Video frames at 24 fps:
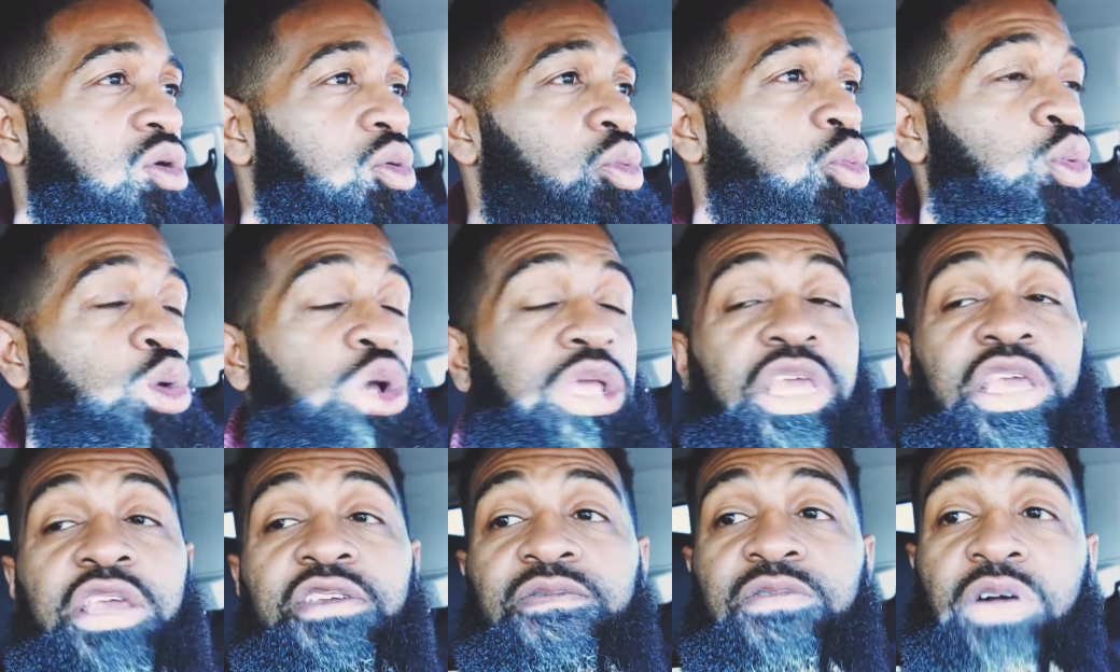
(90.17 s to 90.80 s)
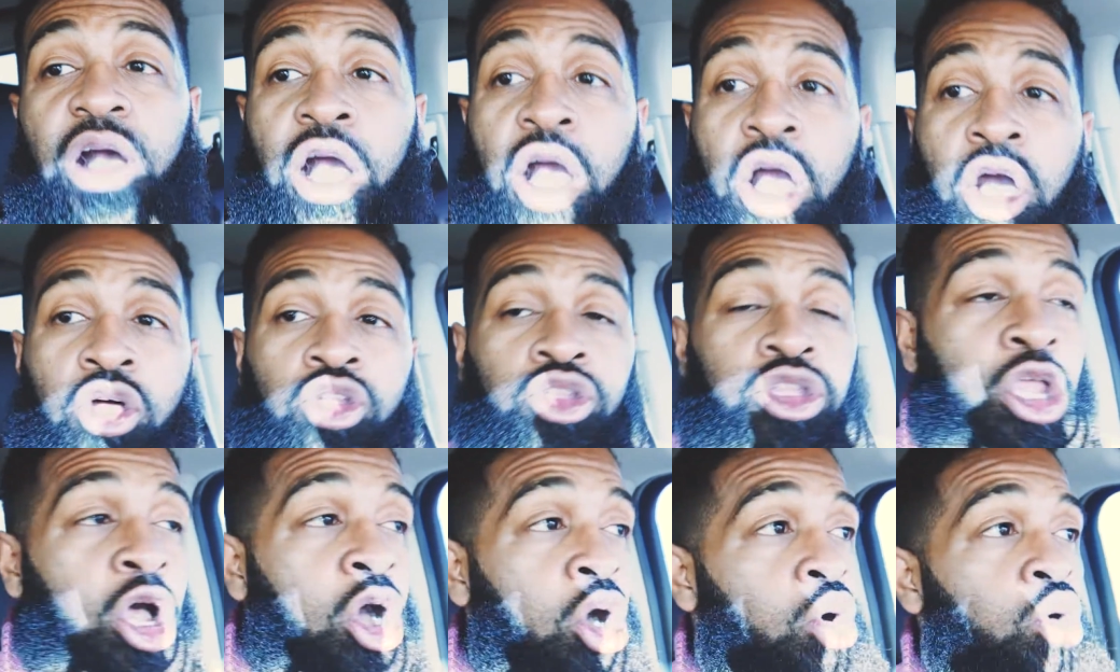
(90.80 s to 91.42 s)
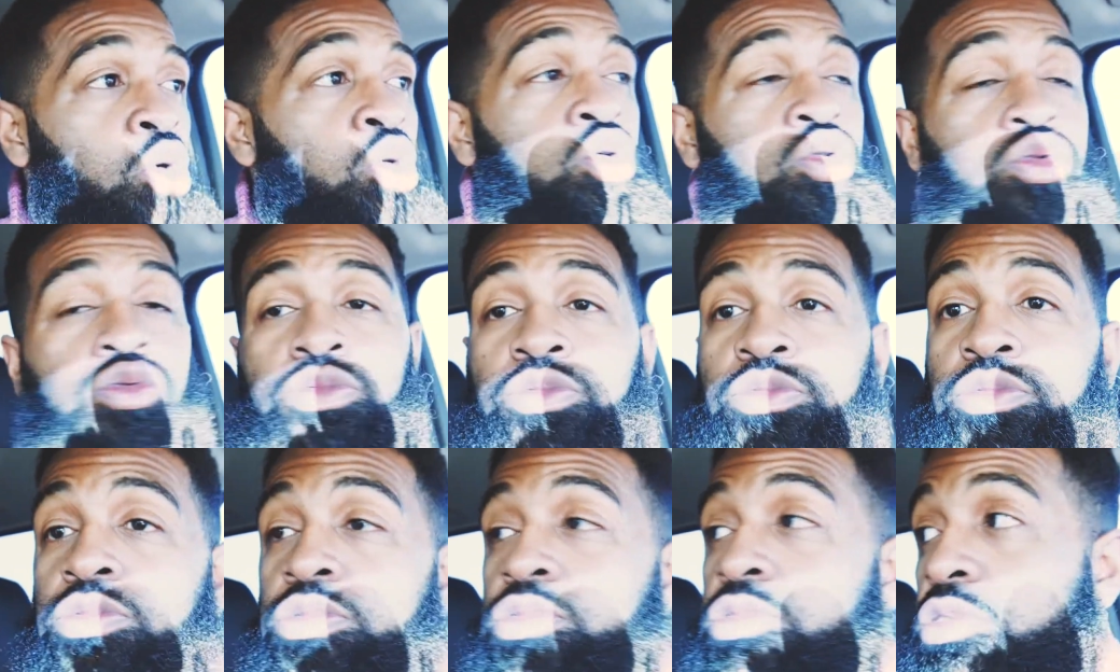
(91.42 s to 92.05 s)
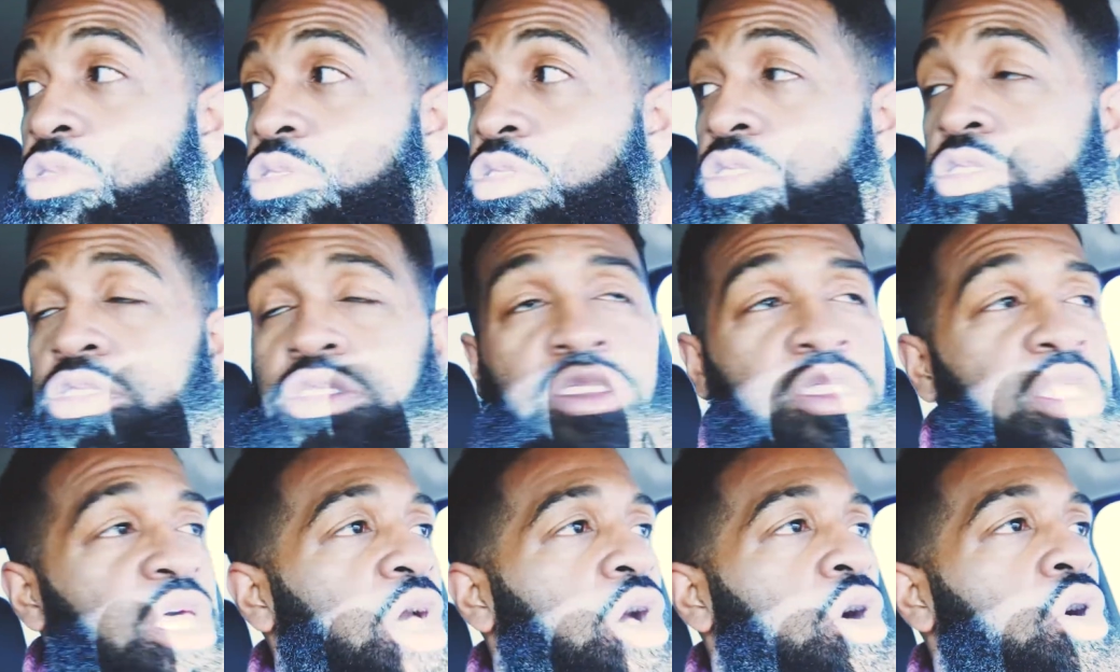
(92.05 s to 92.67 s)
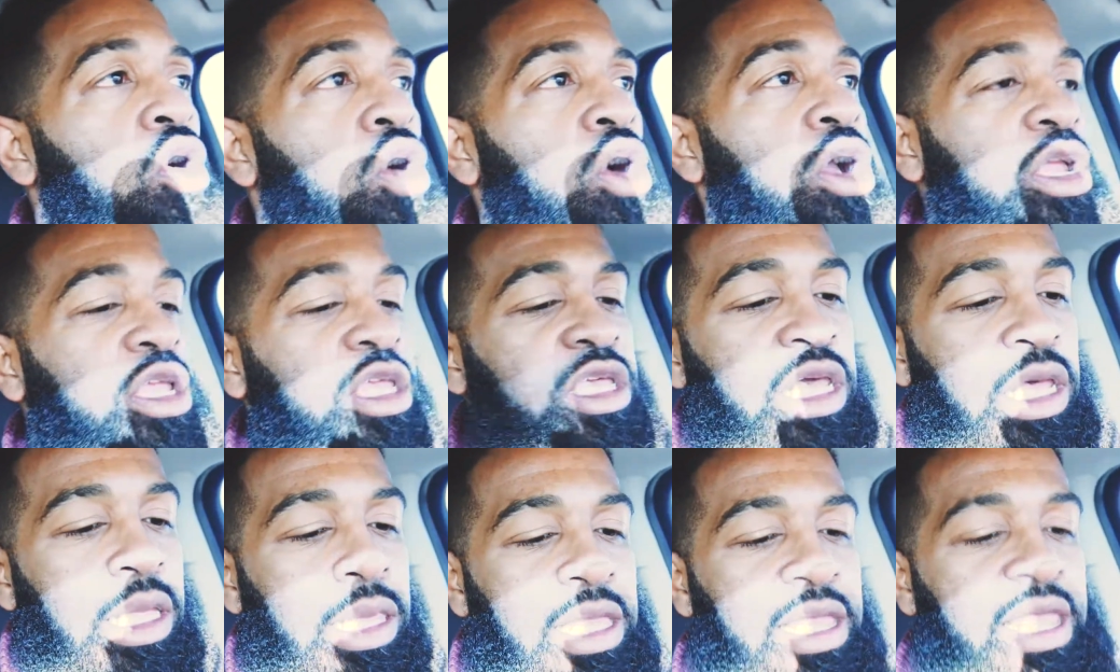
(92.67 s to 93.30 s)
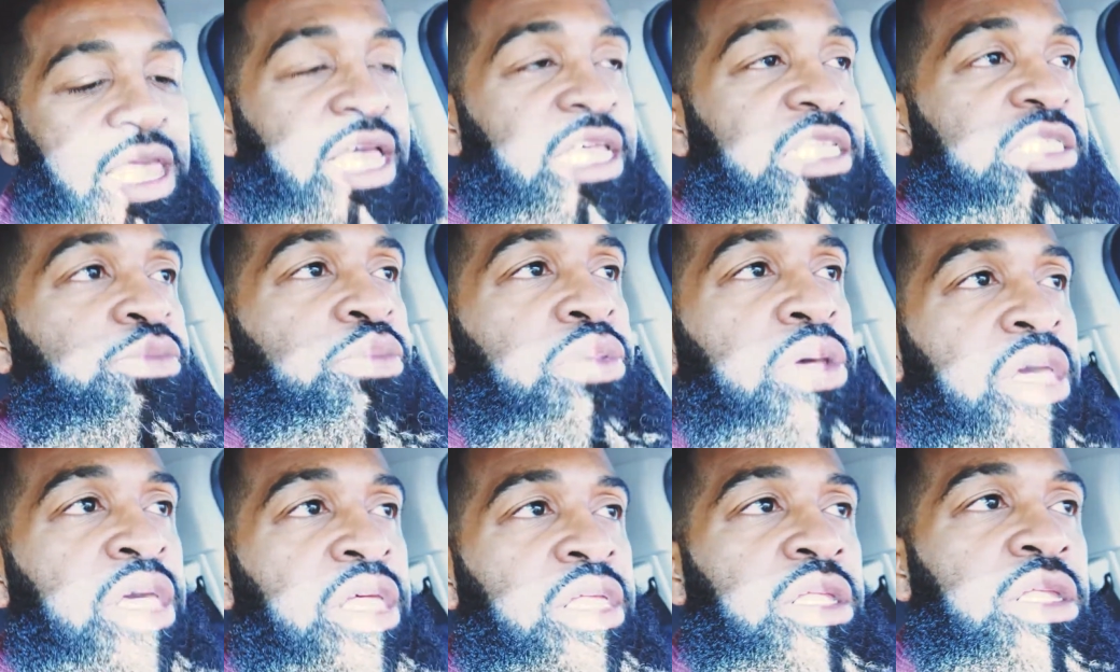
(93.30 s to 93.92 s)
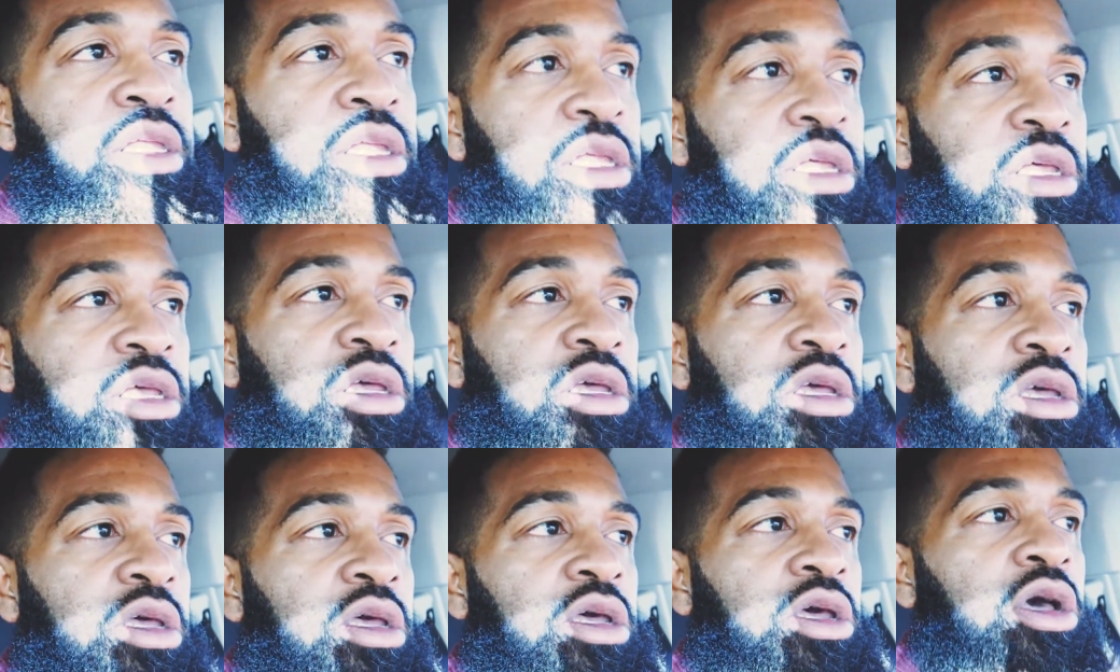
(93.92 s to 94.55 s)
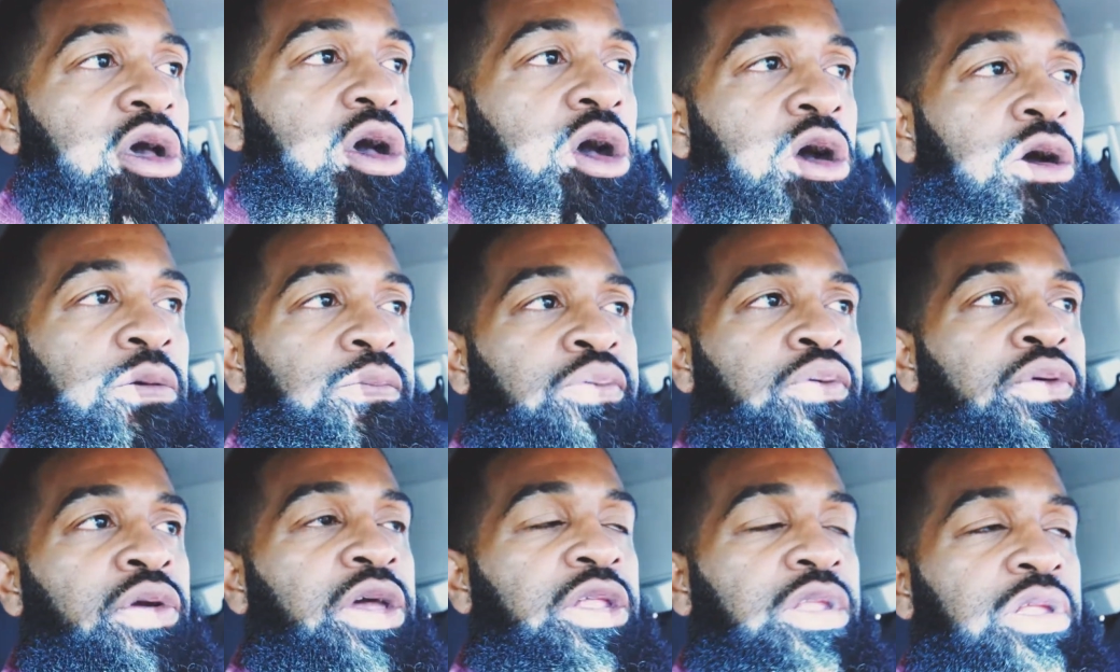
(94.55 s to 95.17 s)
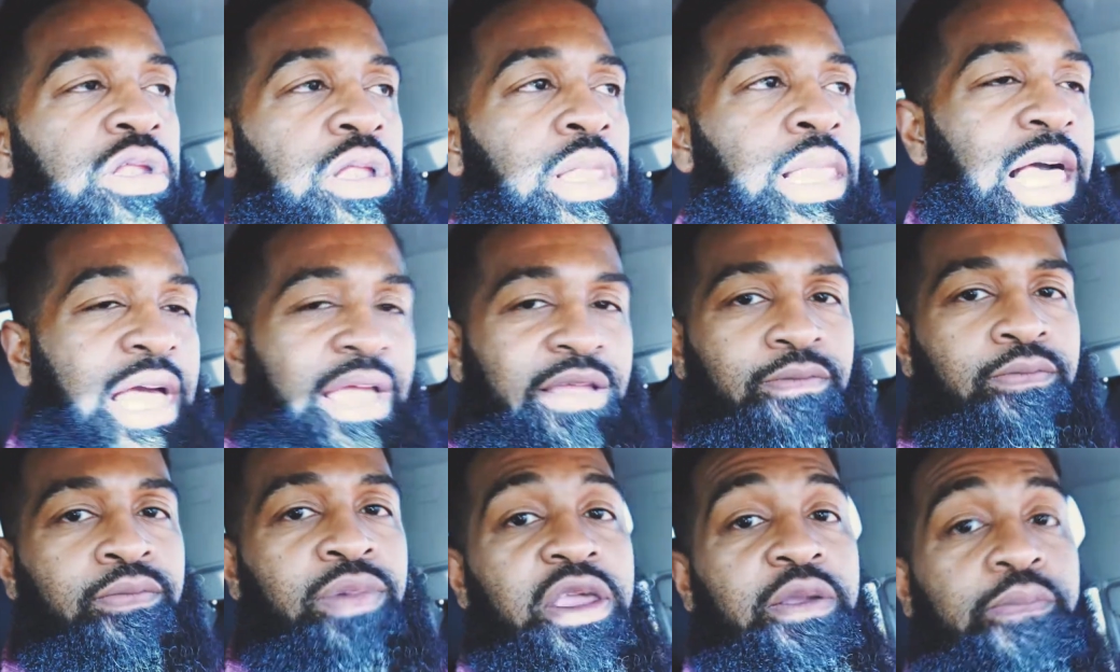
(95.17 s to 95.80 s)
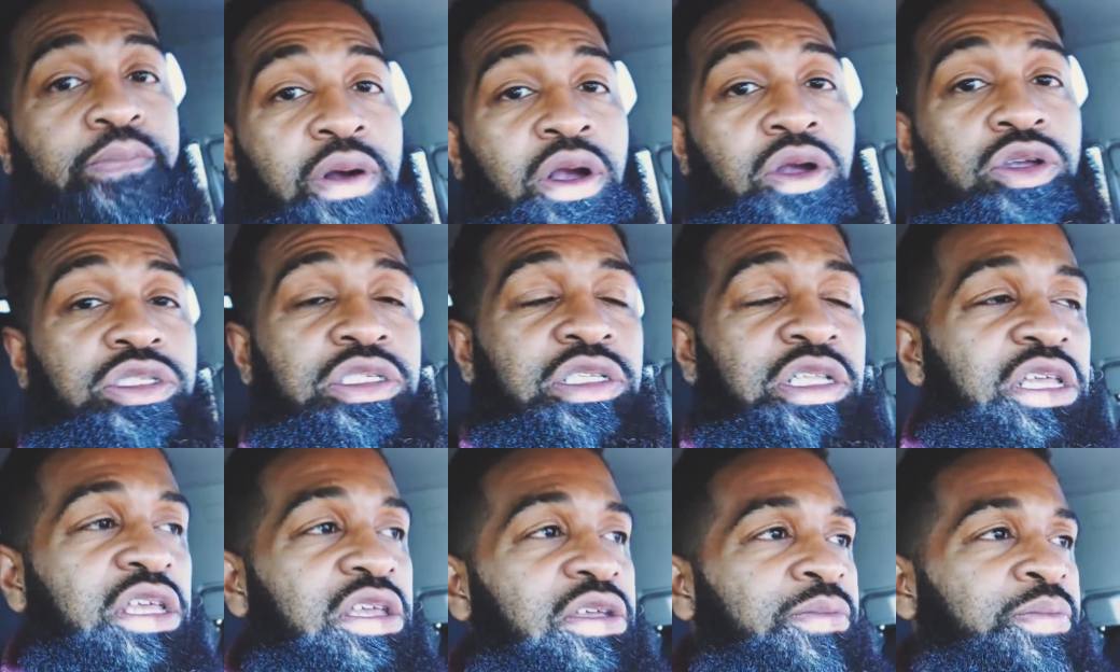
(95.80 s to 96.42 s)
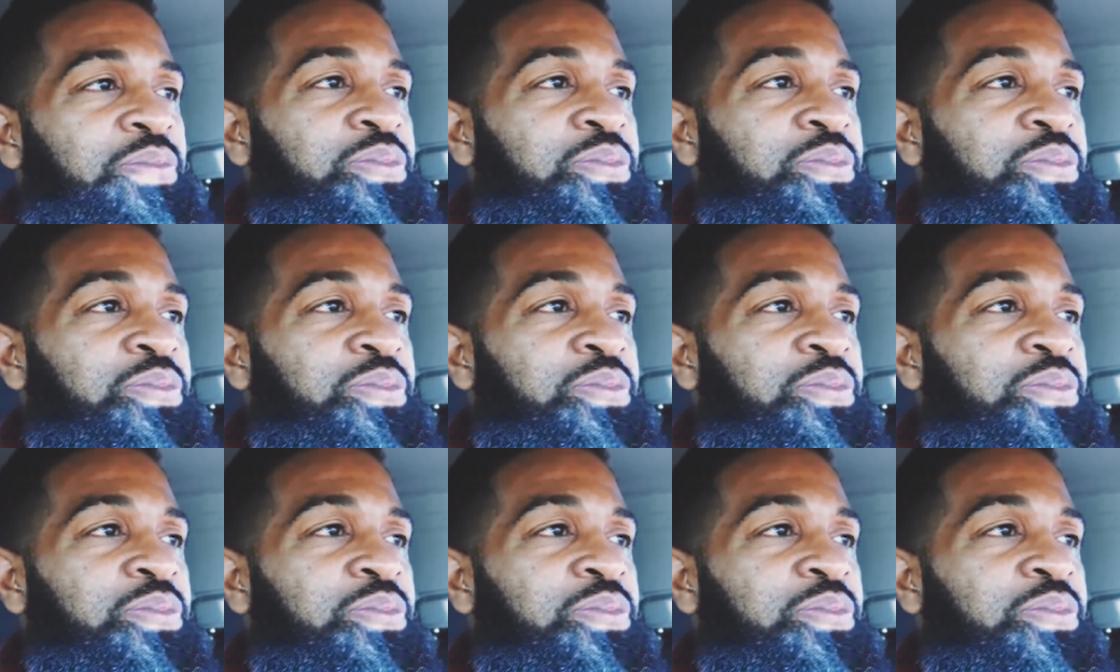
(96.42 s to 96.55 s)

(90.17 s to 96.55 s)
we've all known that R. Kelly has been a predator. Like me personally,